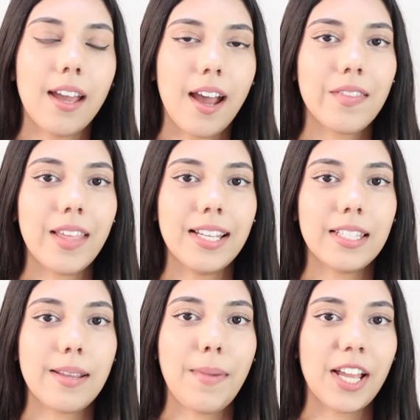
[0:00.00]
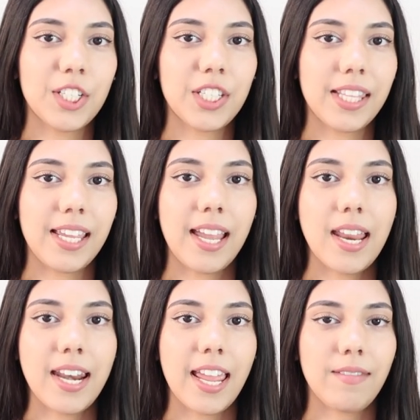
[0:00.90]
And then to match the
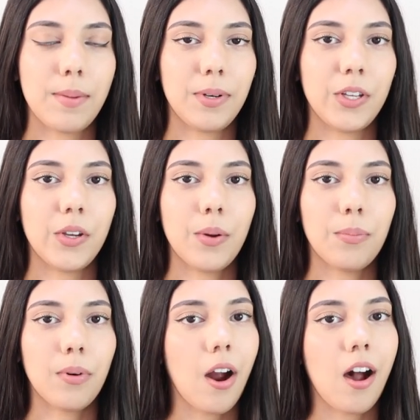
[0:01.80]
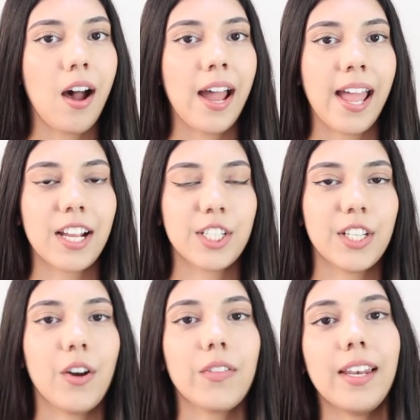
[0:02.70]
navy blue bra, I
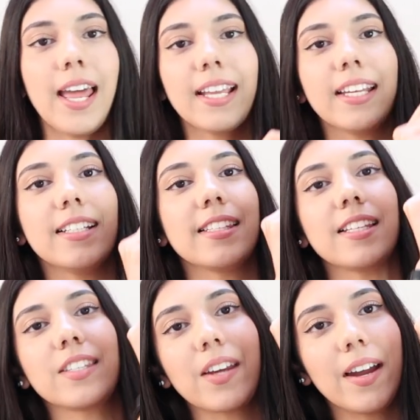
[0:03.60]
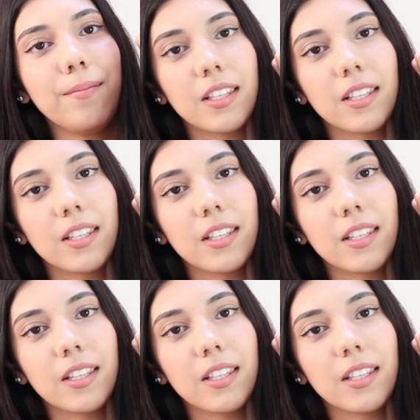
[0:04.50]
actually got the leggings this time.